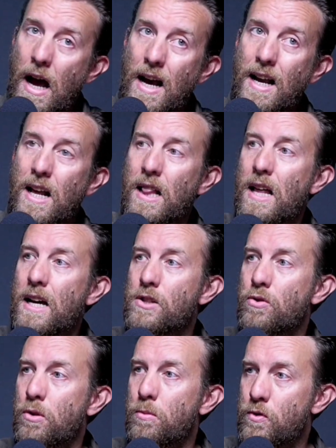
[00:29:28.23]
a
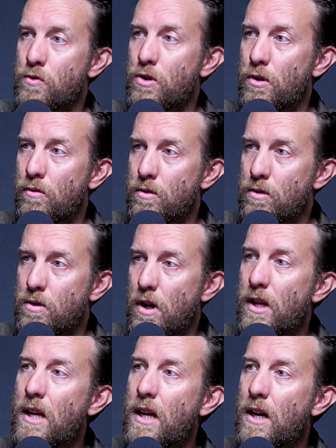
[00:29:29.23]
classroom of students,
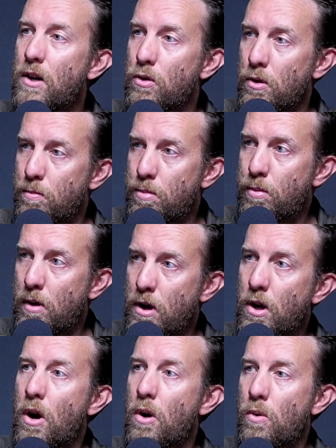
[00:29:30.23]
a year group, yeah. a
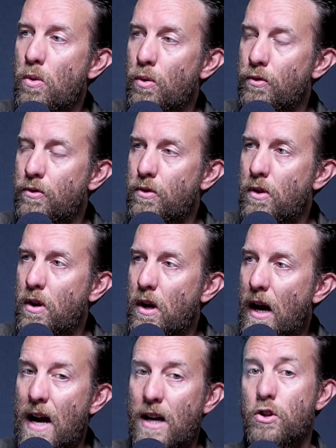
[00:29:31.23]
cohort.
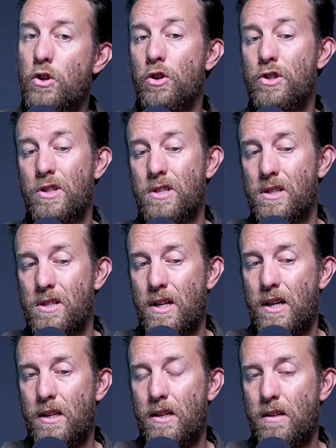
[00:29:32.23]
Yeah. Uh, not just as
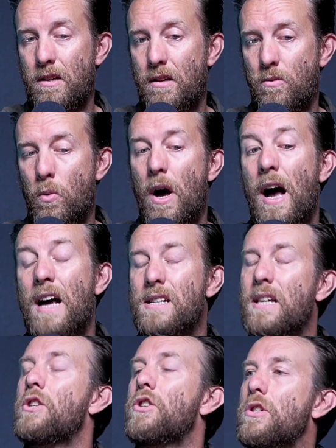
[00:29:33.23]
they, well,
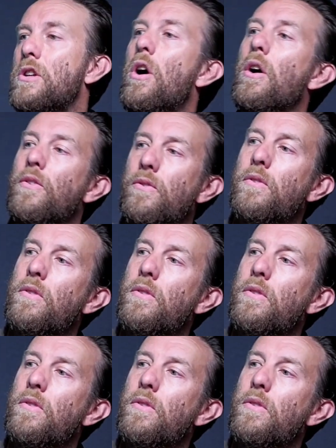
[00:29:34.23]
as they start